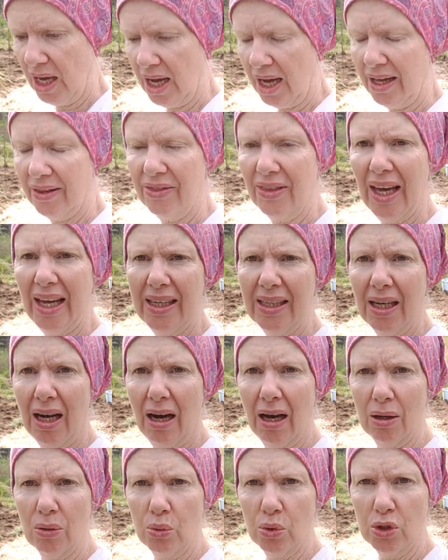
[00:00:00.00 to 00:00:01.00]
And then
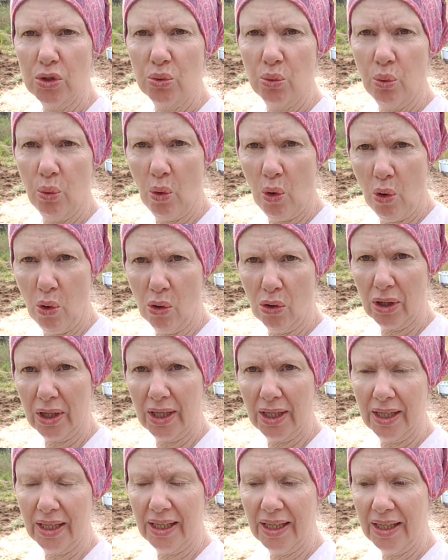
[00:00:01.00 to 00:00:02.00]
I would walk
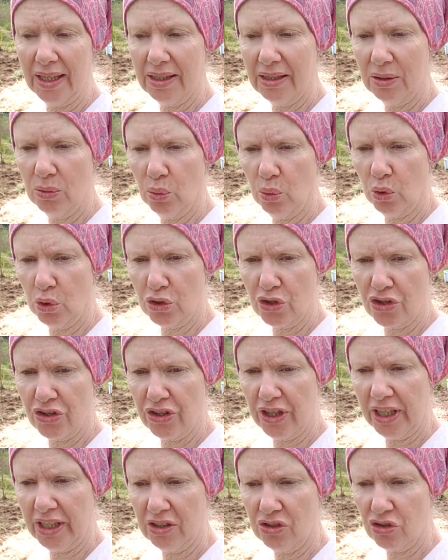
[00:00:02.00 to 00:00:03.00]
in the
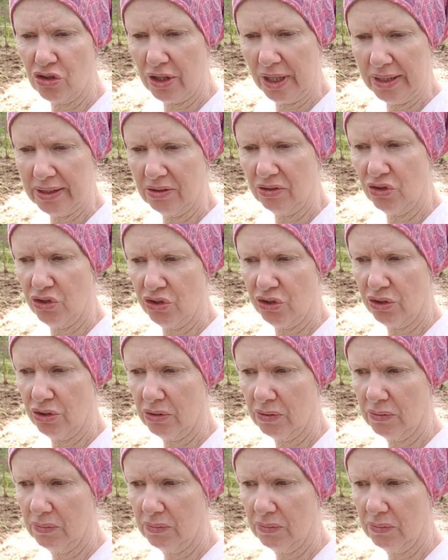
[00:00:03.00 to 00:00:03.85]
watering trench.